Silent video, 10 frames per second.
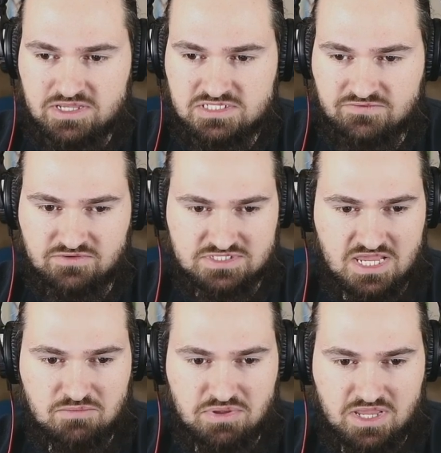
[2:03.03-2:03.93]
after his
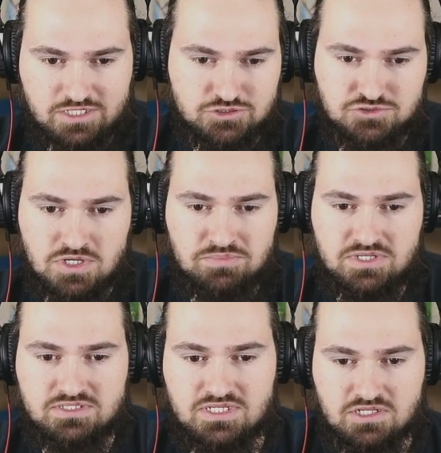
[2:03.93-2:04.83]
campaign
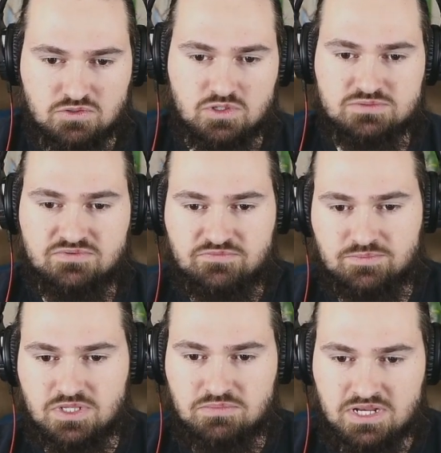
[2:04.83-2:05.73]
trumpeted an endorsement from
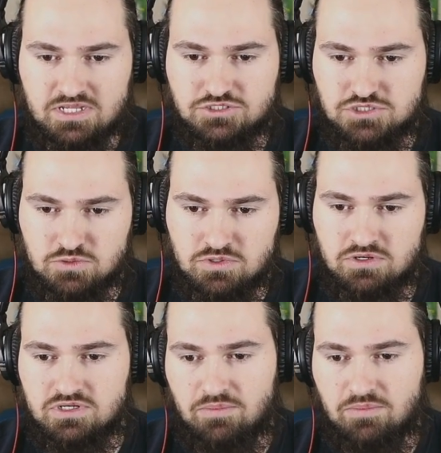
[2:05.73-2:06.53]
comedian Joe Rogan,